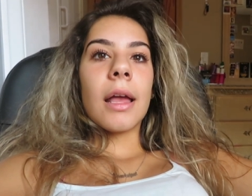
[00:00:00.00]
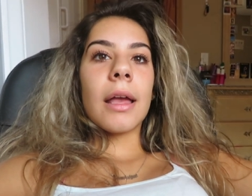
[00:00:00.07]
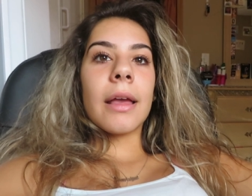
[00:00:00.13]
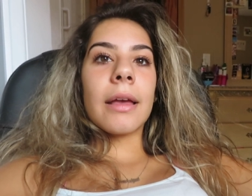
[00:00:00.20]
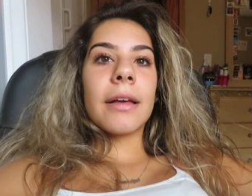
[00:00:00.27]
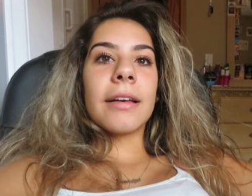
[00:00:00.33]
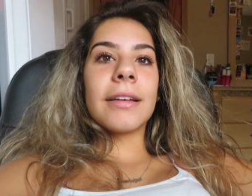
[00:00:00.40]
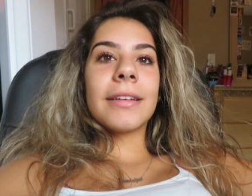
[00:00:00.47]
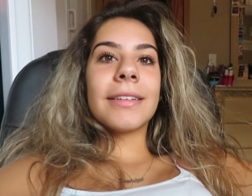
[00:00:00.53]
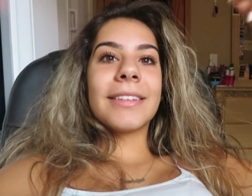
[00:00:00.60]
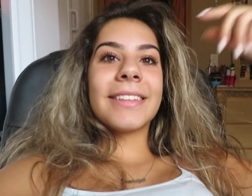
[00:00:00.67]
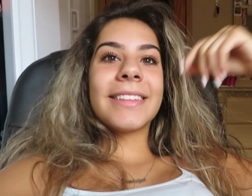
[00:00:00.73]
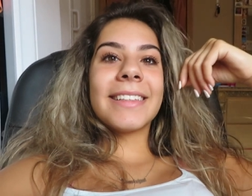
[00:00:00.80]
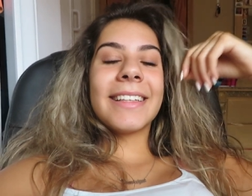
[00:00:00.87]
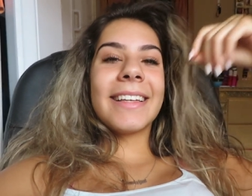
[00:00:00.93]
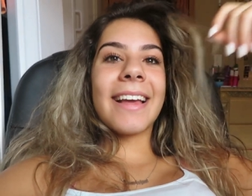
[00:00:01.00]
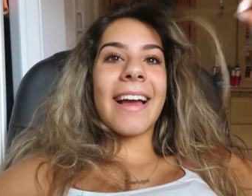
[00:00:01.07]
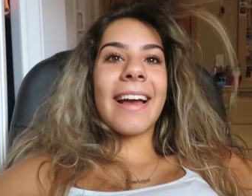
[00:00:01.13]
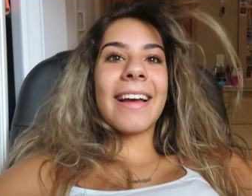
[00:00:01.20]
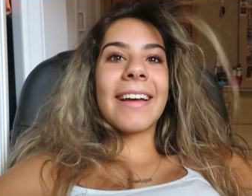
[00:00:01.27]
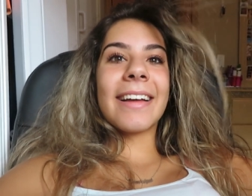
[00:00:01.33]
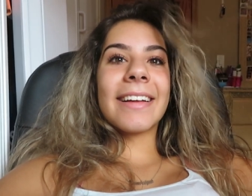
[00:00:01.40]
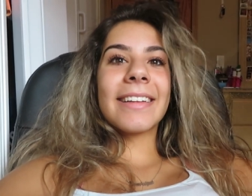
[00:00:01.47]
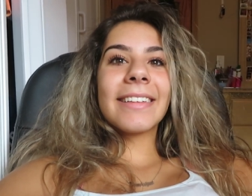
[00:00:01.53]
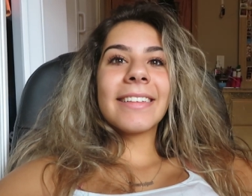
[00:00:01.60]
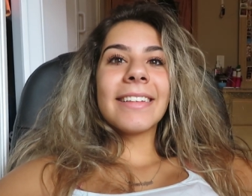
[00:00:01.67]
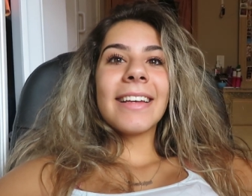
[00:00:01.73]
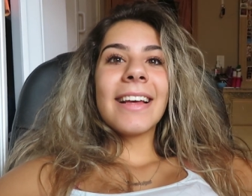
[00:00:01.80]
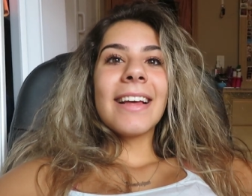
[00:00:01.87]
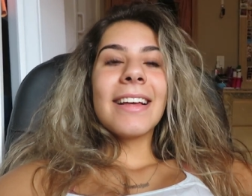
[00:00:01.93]
And yeah.
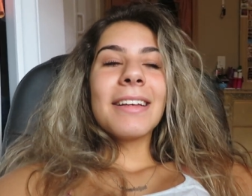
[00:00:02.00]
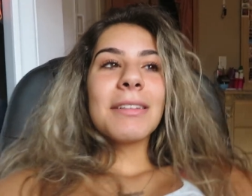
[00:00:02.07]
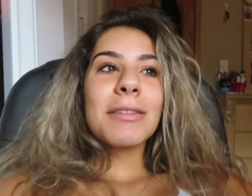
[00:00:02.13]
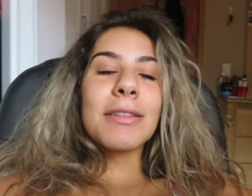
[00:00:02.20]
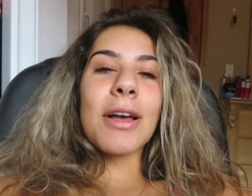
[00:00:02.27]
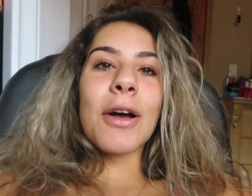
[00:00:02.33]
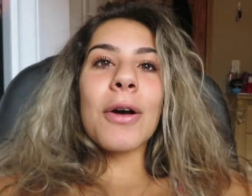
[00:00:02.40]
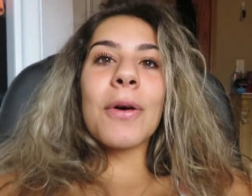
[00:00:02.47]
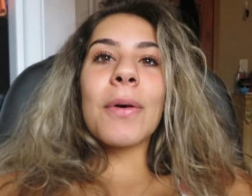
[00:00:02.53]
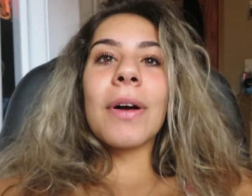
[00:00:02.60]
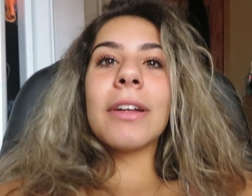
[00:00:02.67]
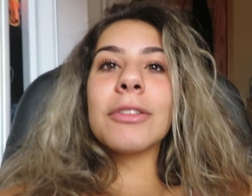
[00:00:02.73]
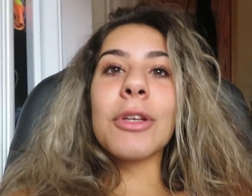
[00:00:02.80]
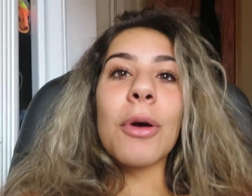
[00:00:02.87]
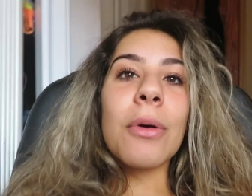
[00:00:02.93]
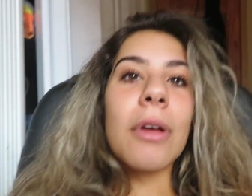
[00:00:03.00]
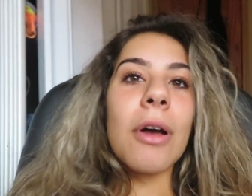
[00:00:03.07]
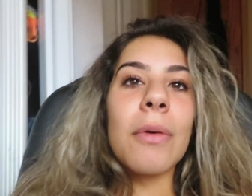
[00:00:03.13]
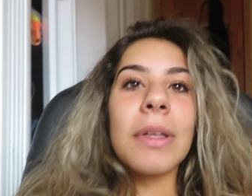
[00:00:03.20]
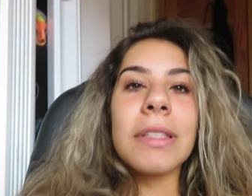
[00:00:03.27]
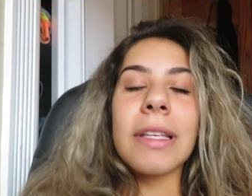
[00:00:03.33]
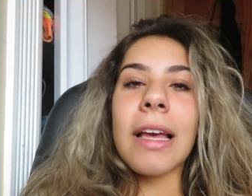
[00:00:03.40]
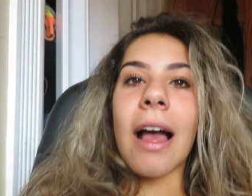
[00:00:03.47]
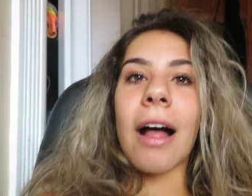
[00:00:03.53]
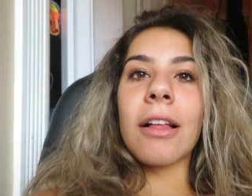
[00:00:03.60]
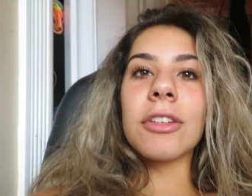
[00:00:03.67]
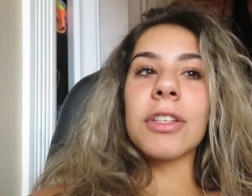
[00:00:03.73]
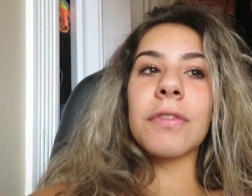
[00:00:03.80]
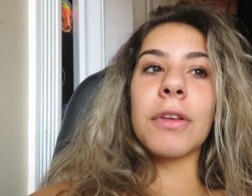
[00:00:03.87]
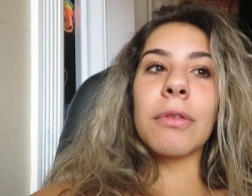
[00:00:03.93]
So don't go into
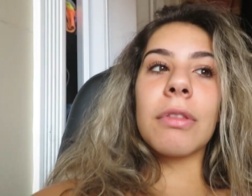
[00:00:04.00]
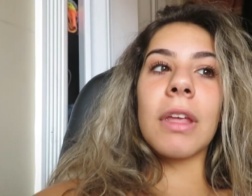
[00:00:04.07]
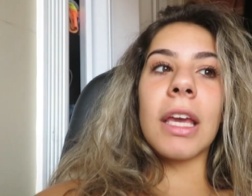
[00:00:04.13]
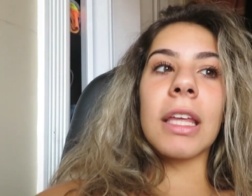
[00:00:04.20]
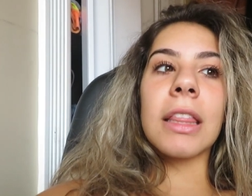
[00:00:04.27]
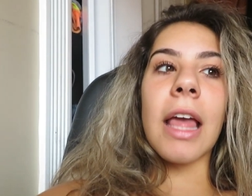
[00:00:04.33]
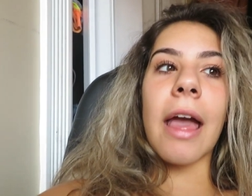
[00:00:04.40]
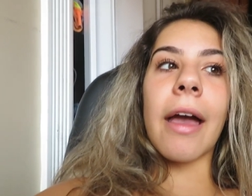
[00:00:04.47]
college if you think